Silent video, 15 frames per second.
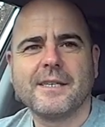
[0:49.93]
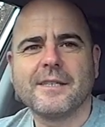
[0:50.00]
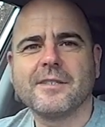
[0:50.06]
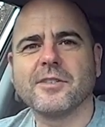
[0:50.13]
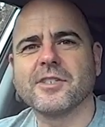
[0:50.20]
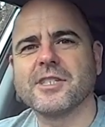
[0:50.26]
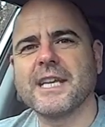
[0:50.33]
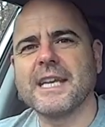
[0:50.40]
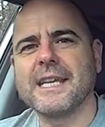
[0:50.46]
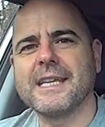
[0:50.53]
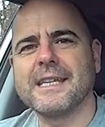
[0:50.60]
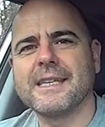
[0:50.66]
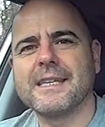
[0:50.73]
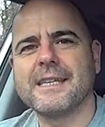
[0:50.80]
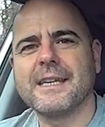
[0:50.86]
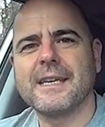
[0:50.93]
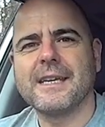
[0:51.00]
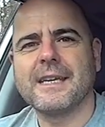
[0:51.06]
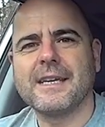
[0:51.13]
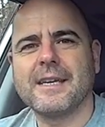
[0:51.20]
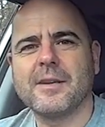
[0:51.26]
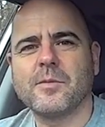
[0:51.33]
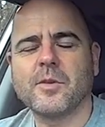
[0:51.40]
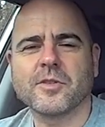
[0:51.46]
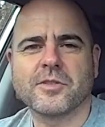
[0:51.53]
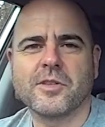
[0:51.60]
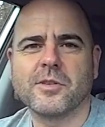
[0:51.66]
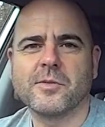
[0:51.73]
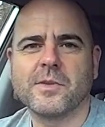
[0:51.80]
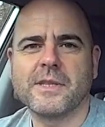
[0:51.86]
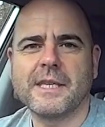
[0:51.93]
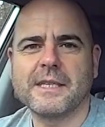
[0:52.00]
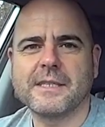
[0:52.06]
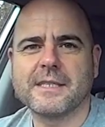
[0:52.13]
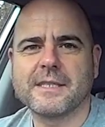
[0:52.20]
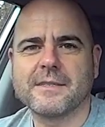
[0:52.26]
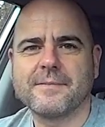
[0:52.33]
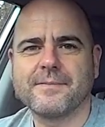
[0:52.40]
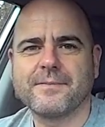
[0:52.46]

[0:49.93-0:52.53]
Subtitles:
just saying what's wrong with it.